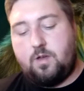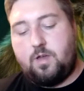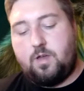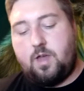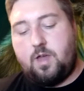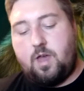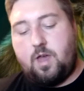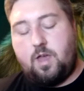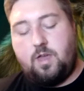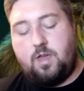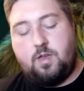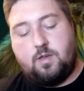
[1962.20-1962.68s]

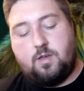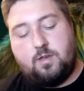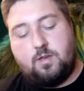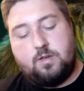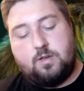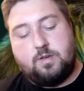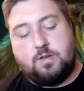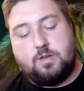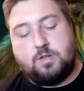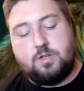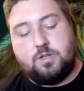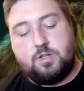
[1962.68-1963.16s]
Okay.
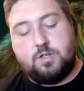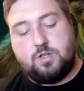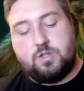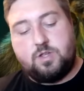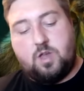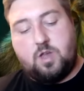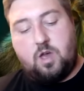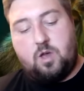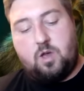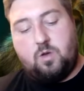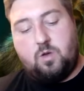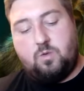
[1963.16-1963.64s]

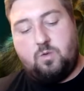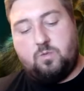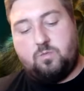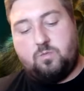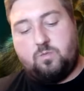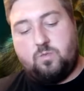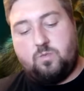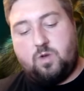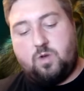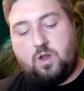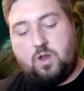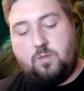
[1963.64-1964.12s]
So
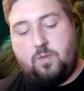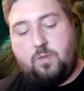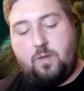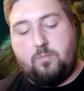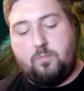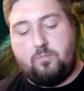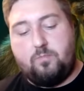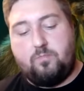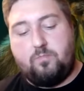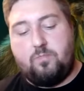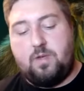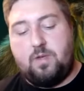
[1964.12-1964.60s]
we're going to
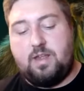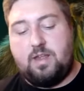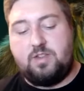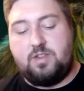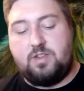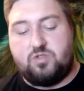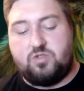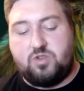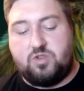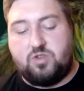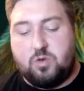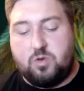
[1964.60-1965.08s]
be
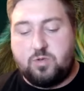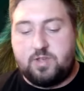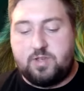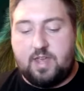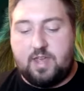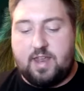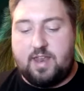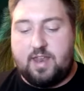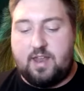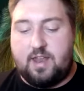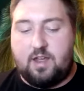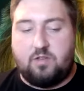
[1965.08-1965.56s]

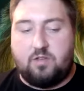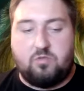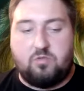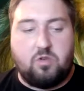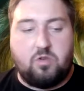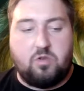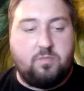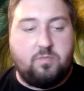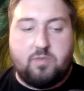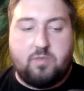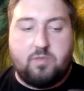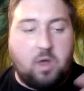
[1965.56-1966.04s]
introducing a
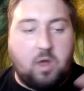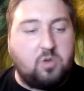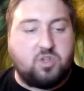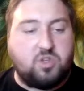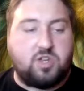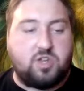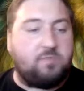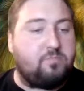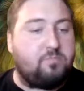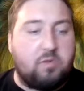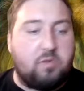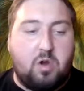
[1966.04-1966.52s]
group
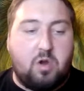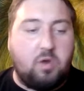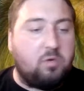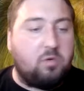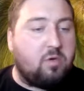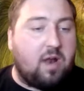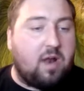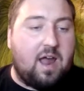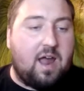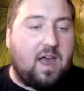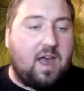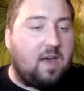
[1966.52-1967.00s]
coaching
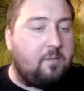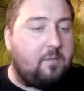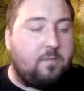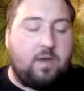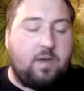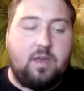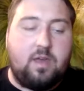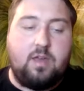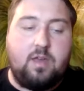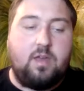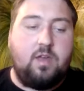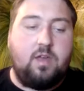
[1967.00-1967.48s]
program.
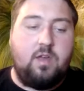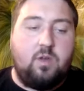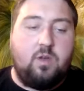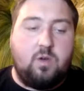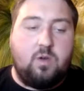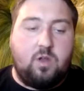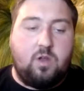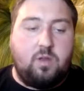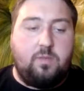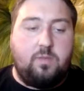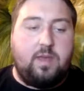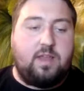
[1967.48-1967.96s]

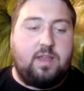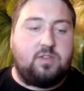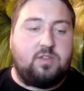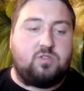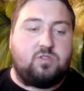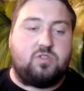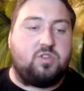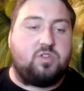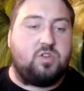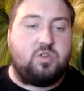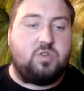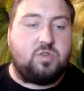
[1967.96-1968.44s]
We're going to be
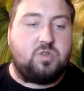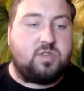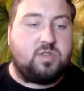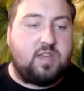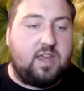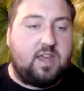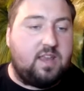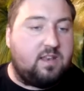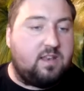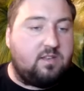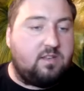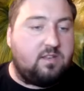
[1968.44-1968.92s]

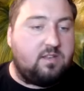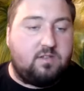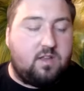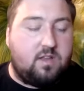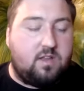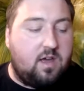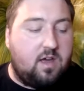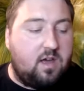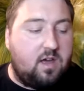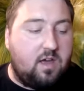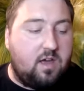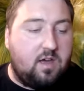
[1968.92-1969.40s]
introducing
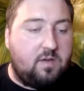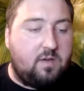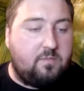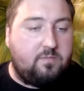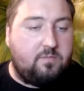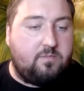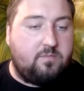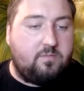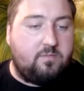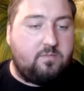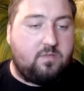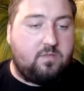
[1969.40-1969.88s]

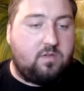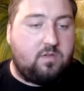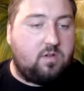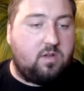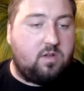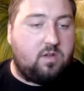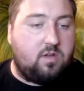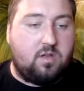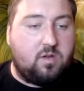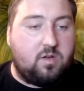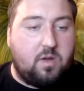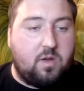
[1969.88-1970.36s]
um,
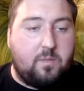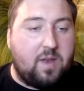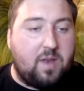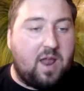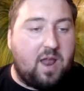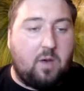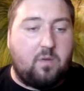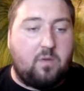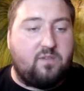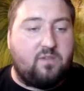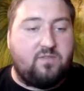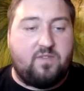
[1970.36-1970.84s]
coming
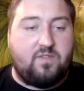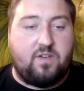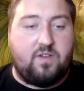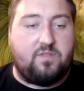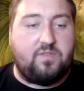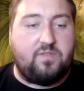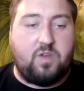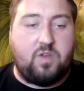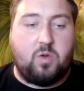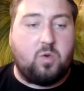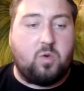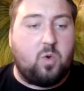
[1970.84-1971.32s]
out with a
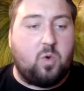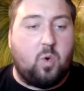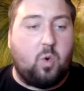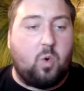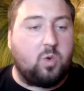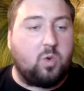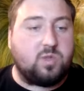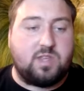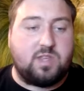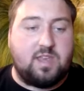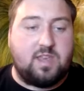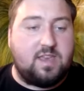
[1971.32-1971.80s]
few
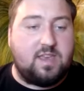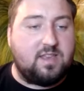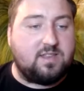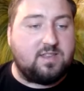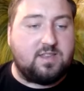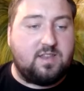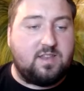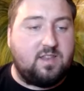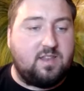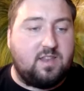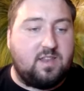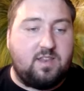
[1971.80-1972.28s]

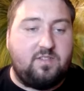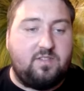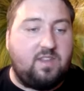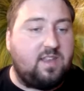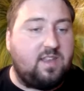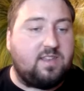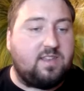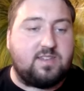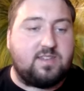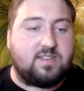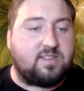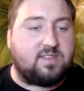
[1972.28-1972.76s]
courses in the
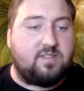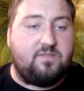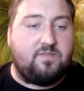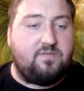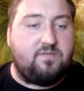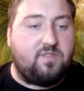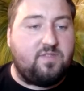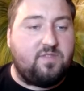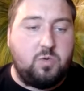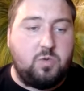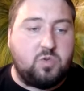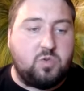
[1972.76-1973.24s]
near
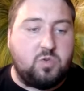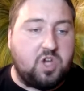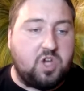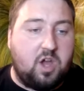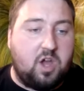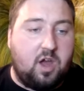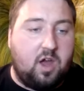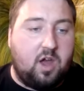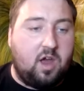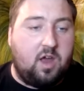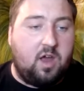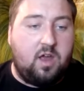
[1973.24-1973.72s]
distant
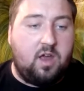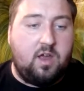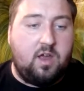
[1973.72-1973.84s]
future,